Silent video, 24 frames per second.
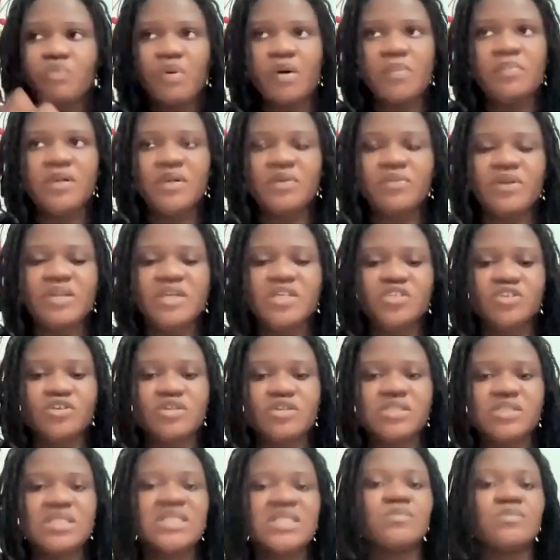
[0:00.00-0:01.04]
public
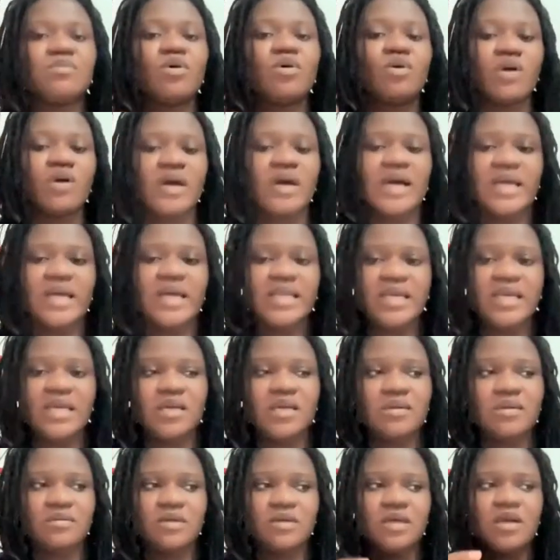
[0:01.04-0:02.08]
relations is more
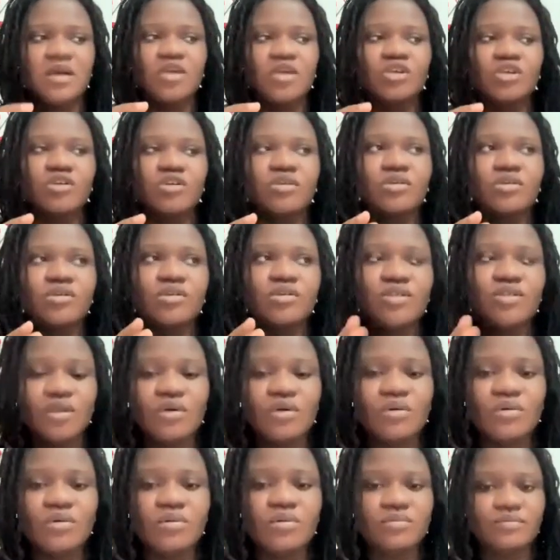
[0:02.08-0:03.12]
organic.
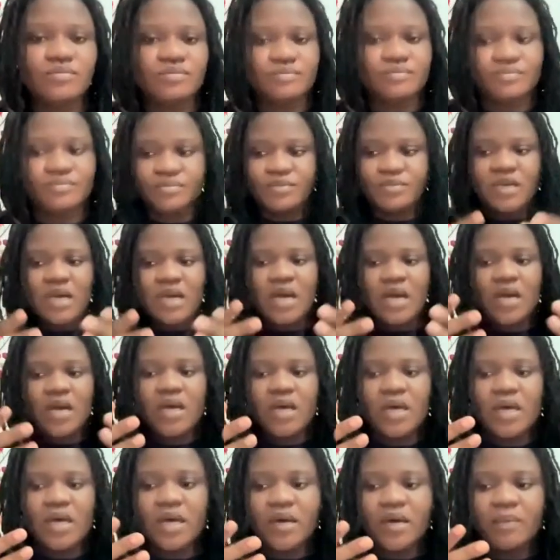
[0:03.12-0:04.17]
So
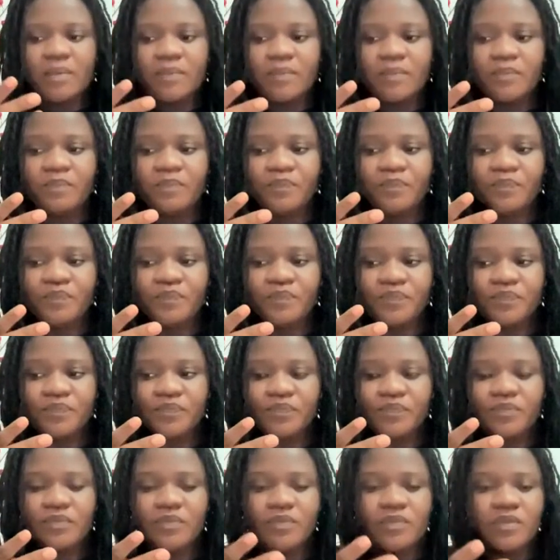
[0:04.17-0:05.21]

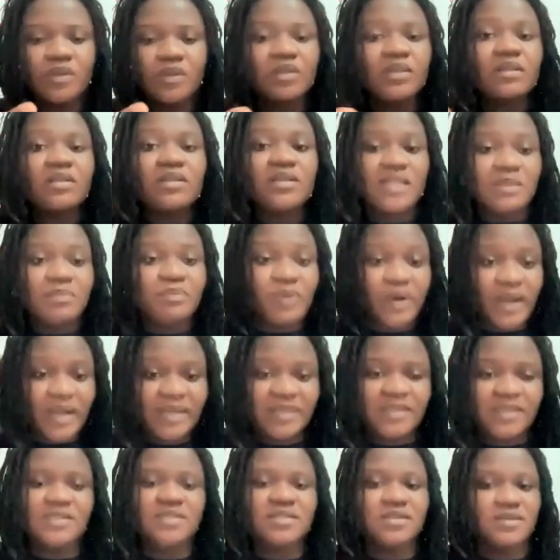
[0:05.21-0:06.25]
the
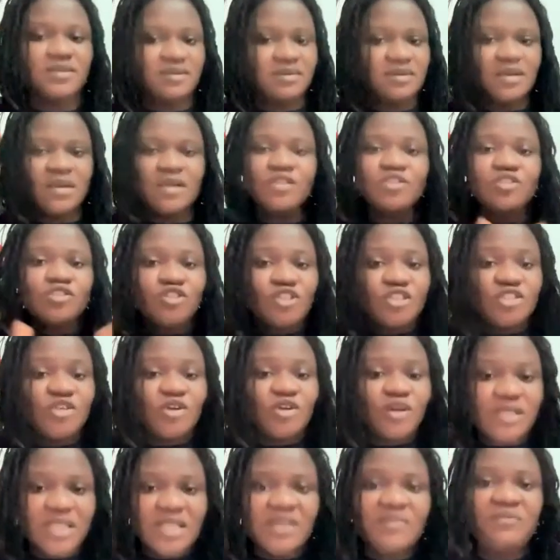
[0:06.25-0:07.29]
brand just
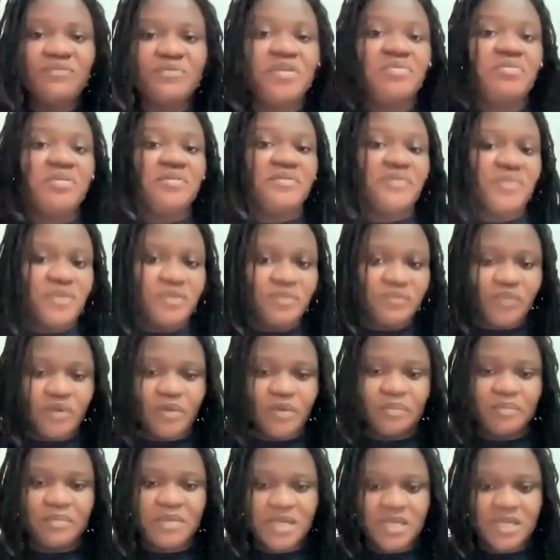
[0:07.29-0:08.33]
got a free review
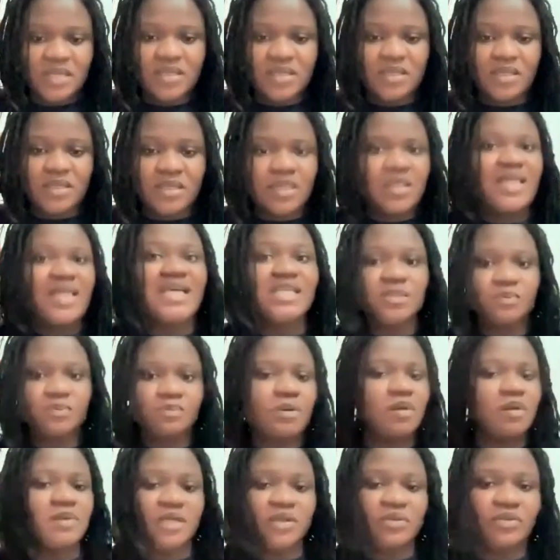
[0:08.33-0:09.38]
from me. That's
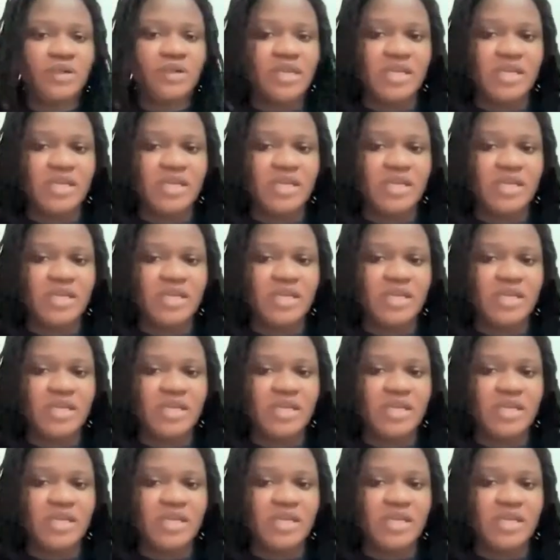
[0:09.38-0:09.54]
public